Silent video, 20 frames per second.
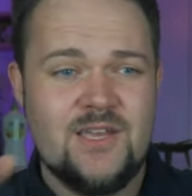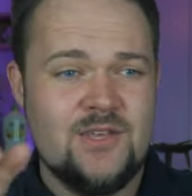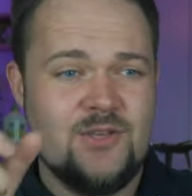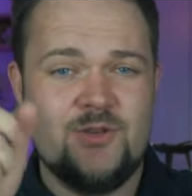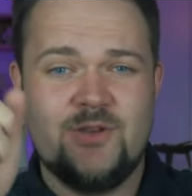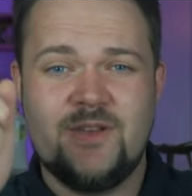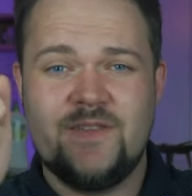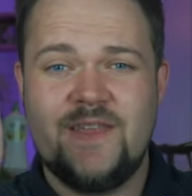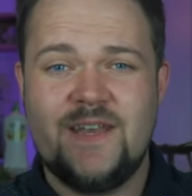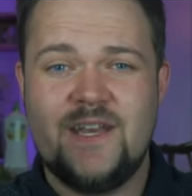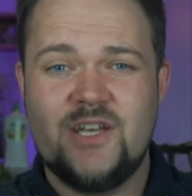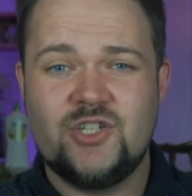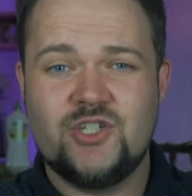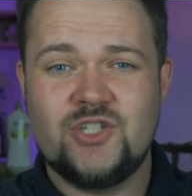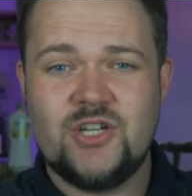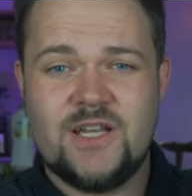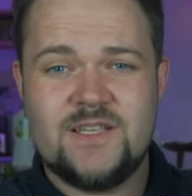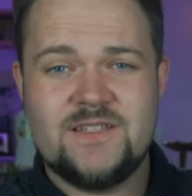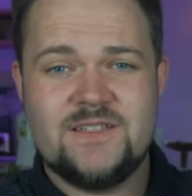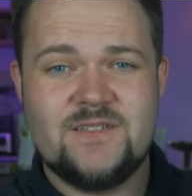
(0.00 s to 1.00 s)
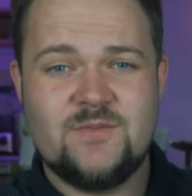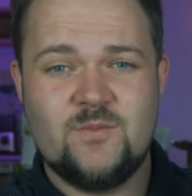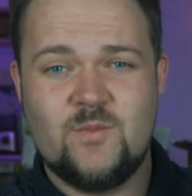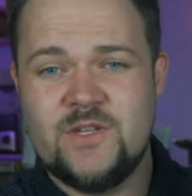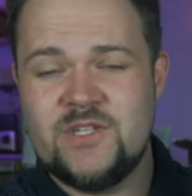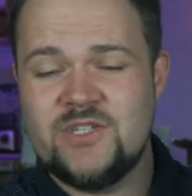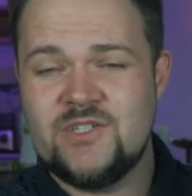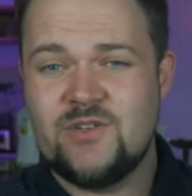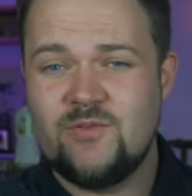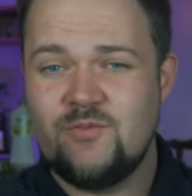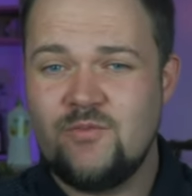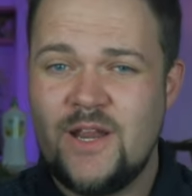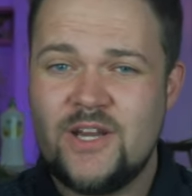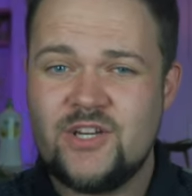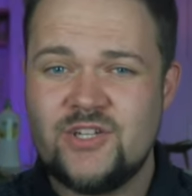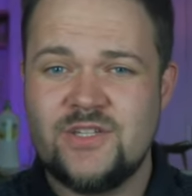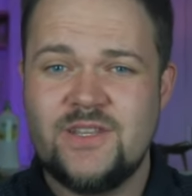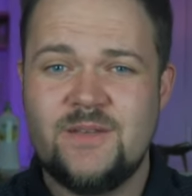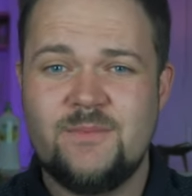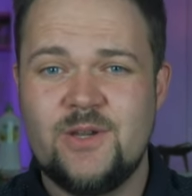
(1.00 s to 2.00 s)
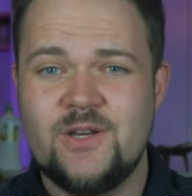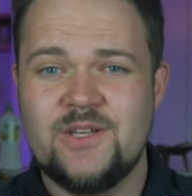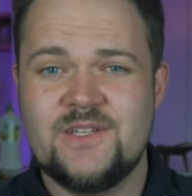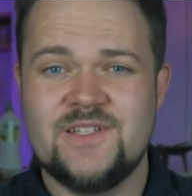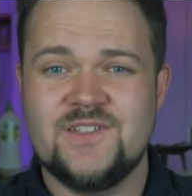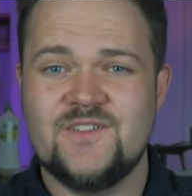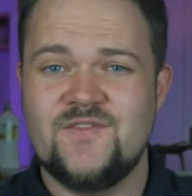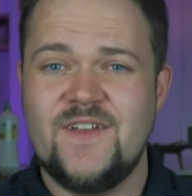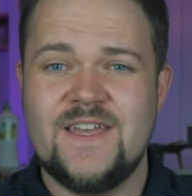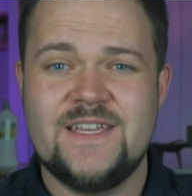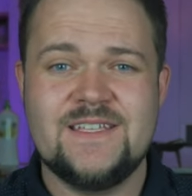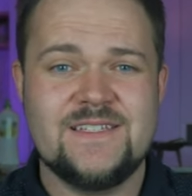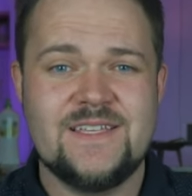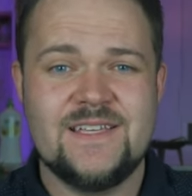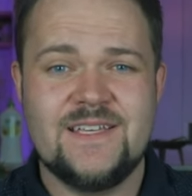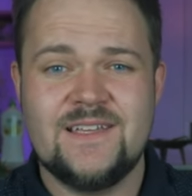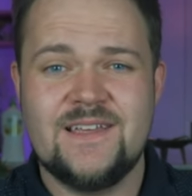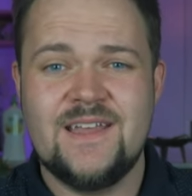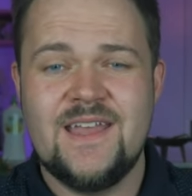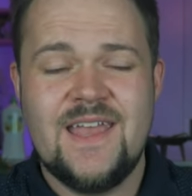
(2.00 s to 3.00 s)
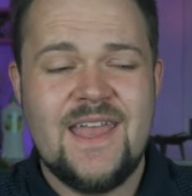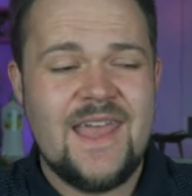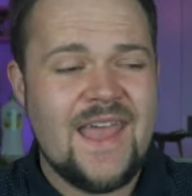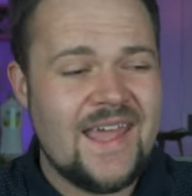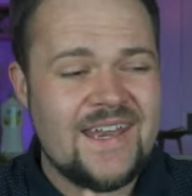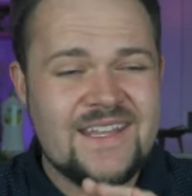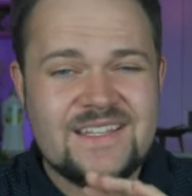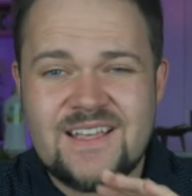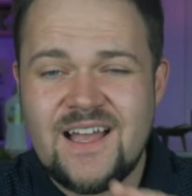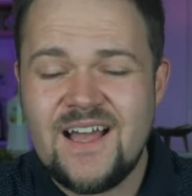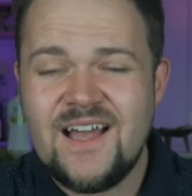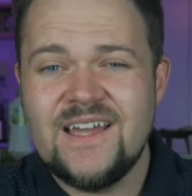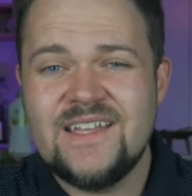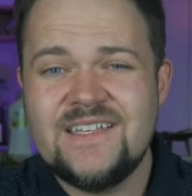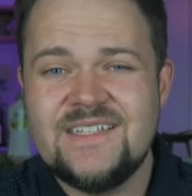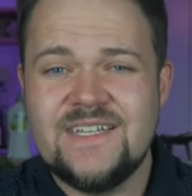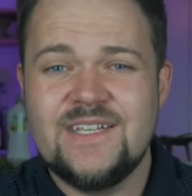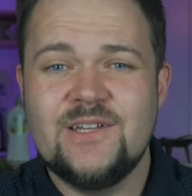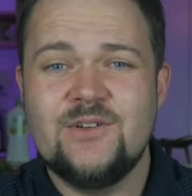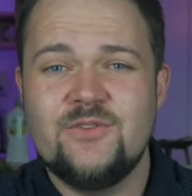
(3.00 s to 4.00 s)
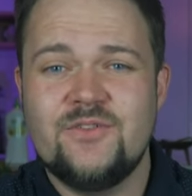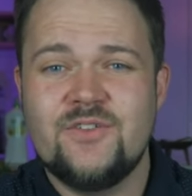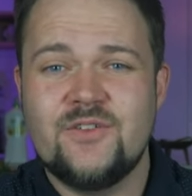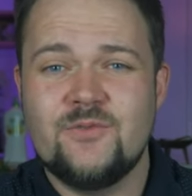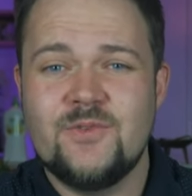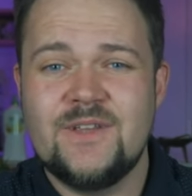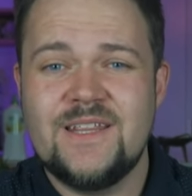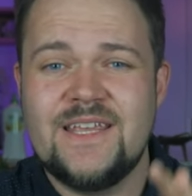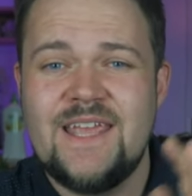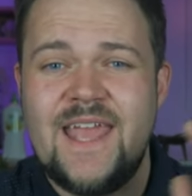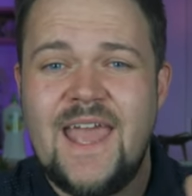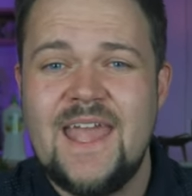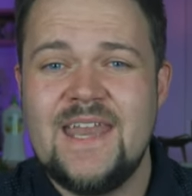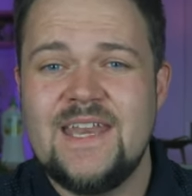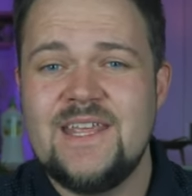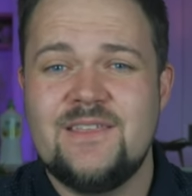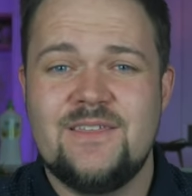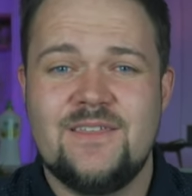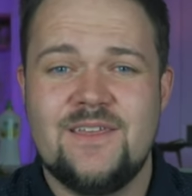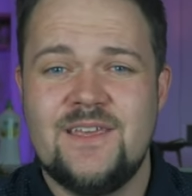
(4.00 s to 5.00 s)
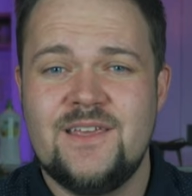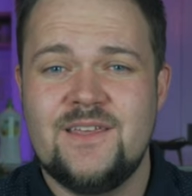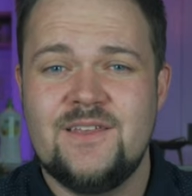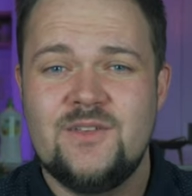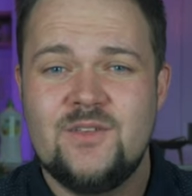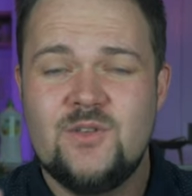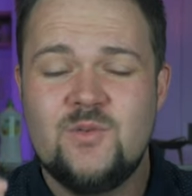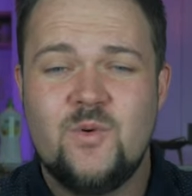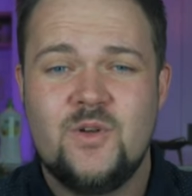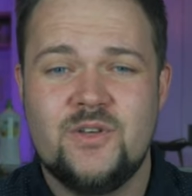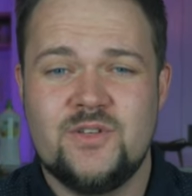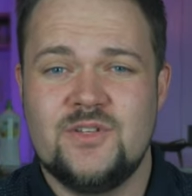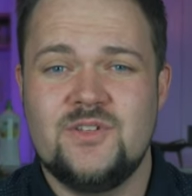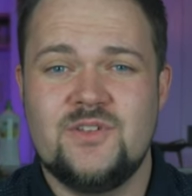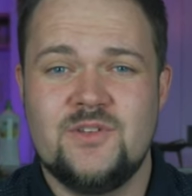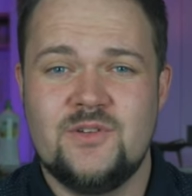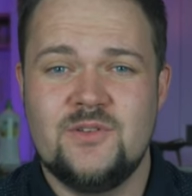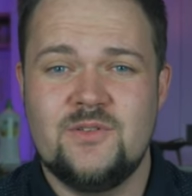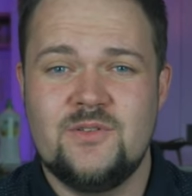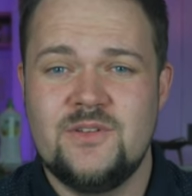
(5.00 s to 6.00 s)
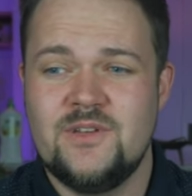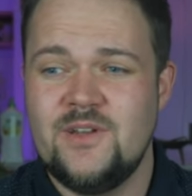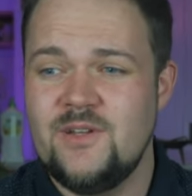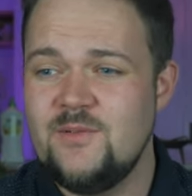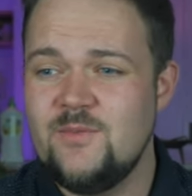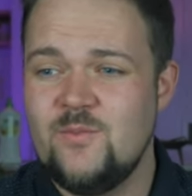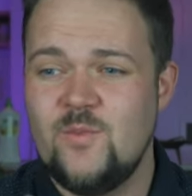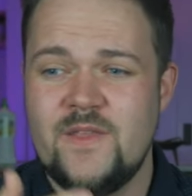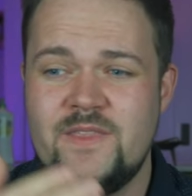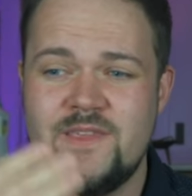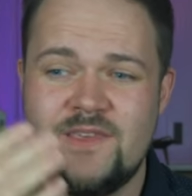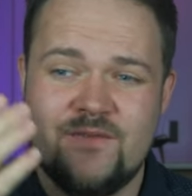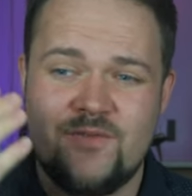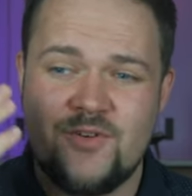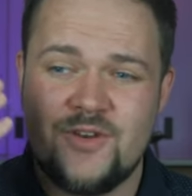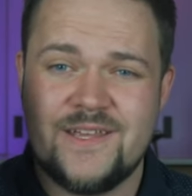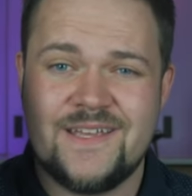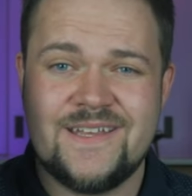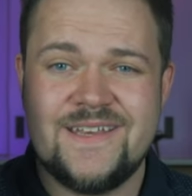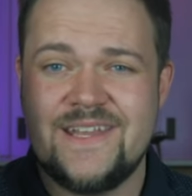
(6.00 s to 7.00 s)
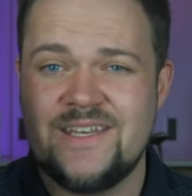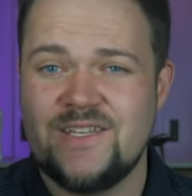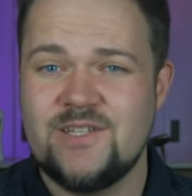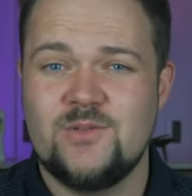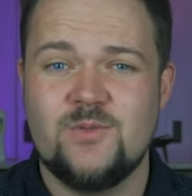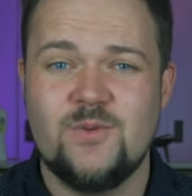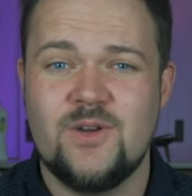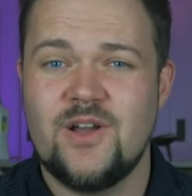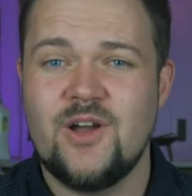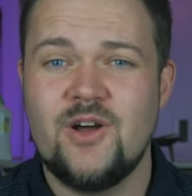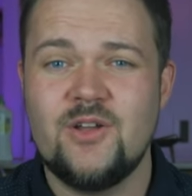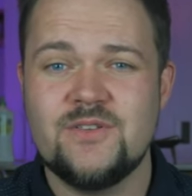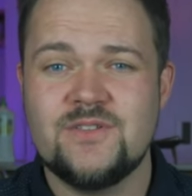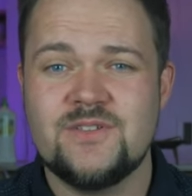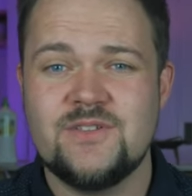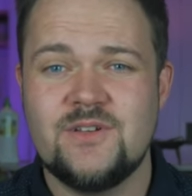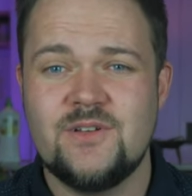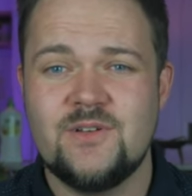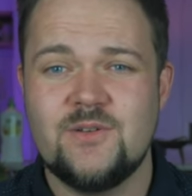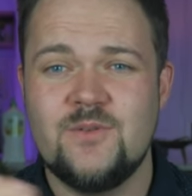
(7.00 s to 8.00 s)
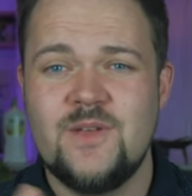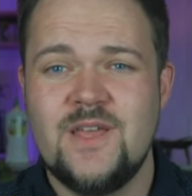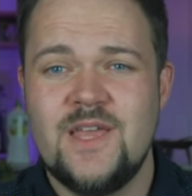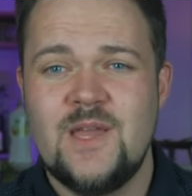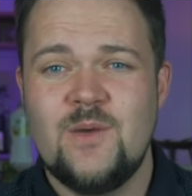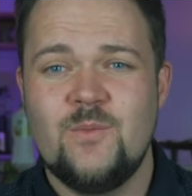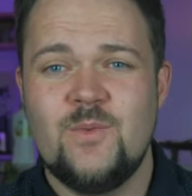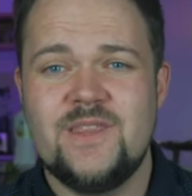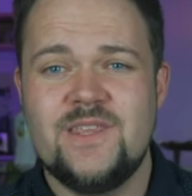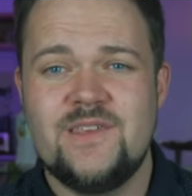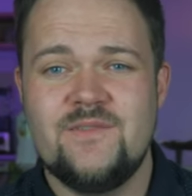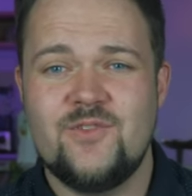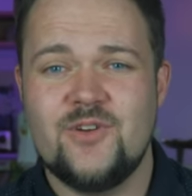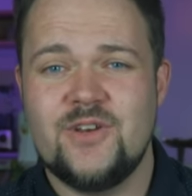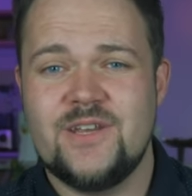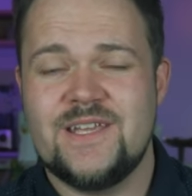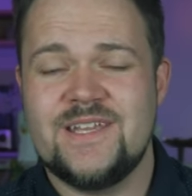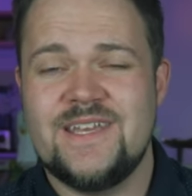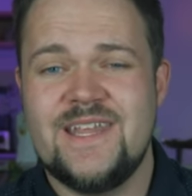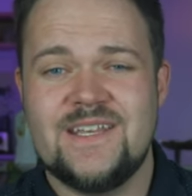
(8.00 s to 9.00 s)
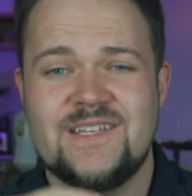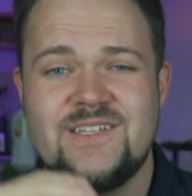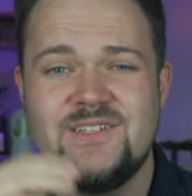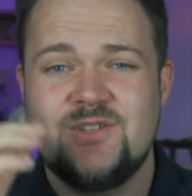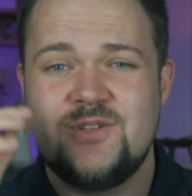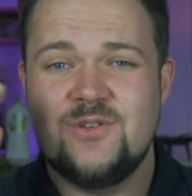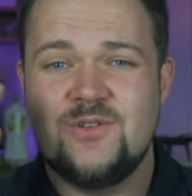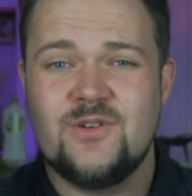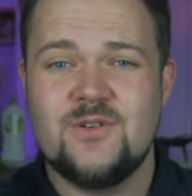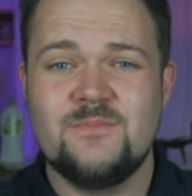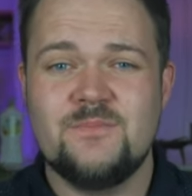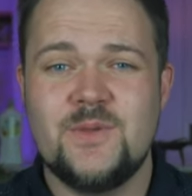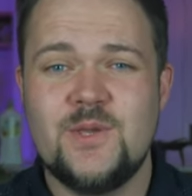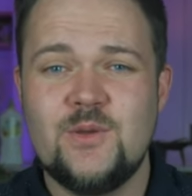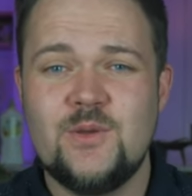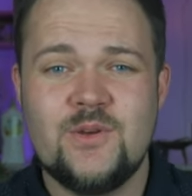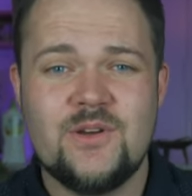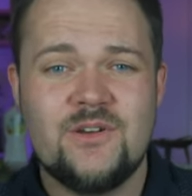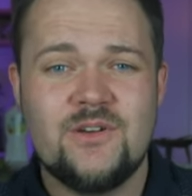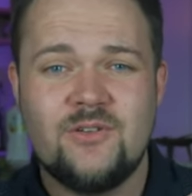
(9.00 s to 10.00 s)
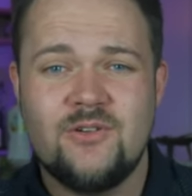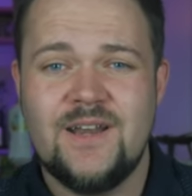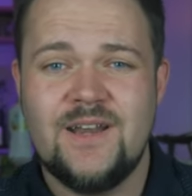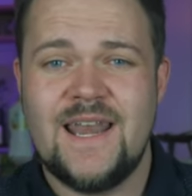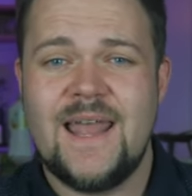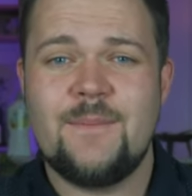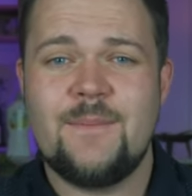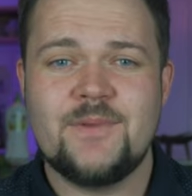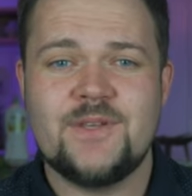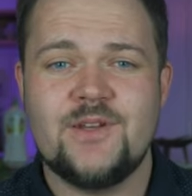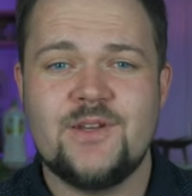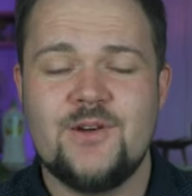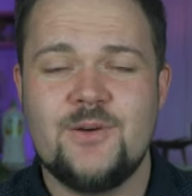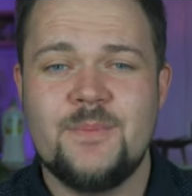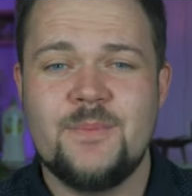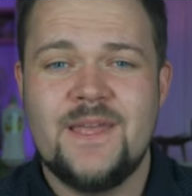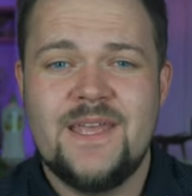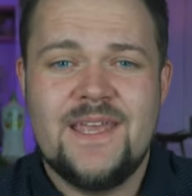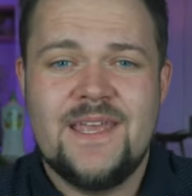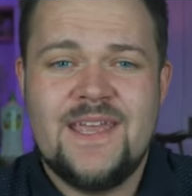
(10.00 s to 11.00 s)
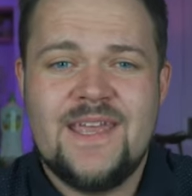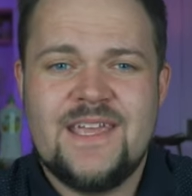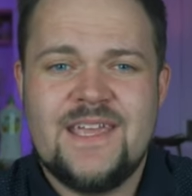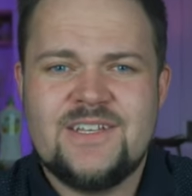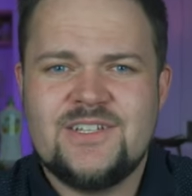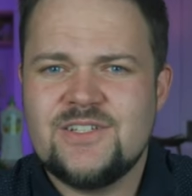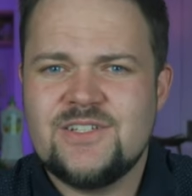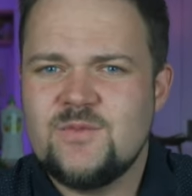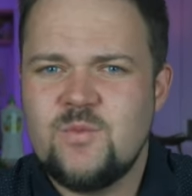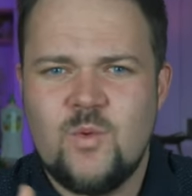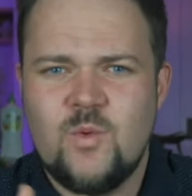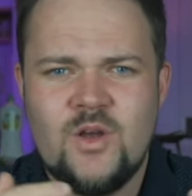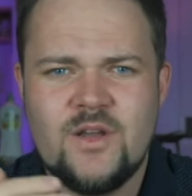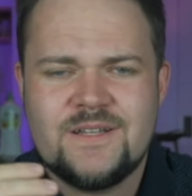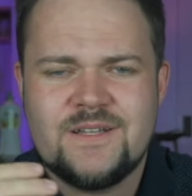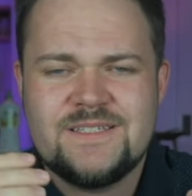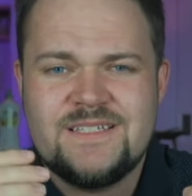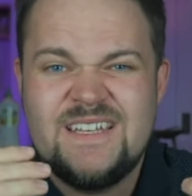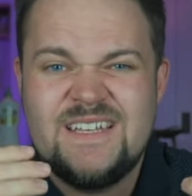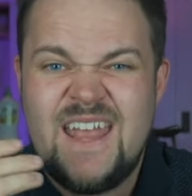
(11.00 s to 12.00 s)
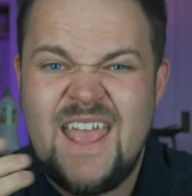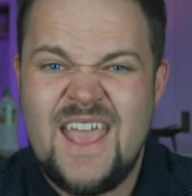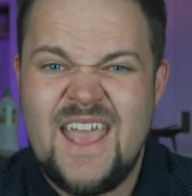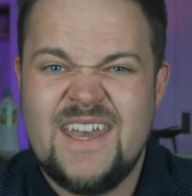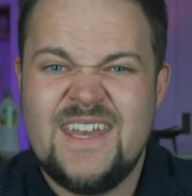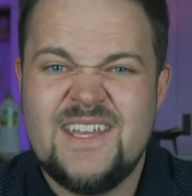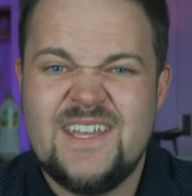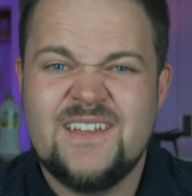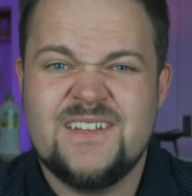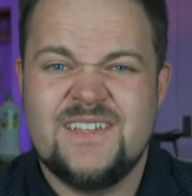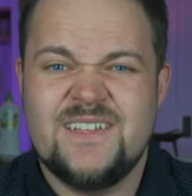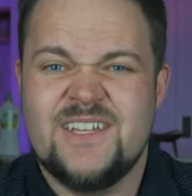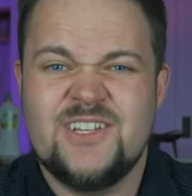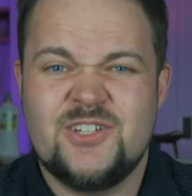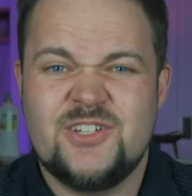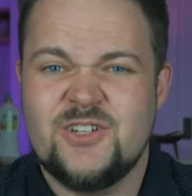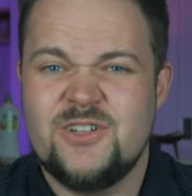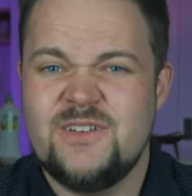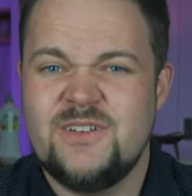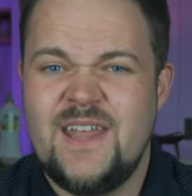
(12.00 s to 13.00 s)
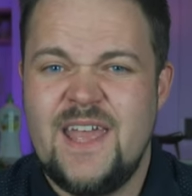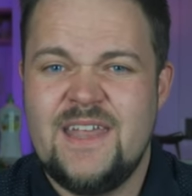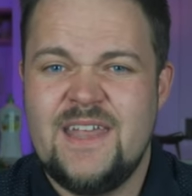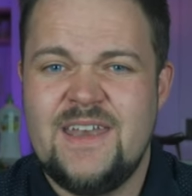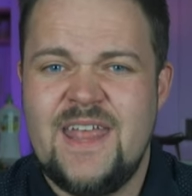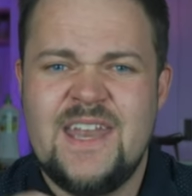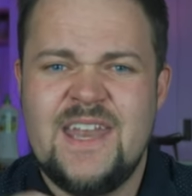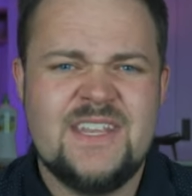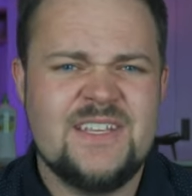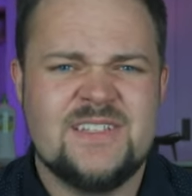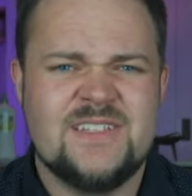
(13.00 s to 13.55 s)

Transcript: You can then adjust which direction the monitor is facing, and it's ideal for really anything you want to do, you know, whether you've got it connected to a console, whether you've got it connected to your computer or a laptop, it just works in any condition and any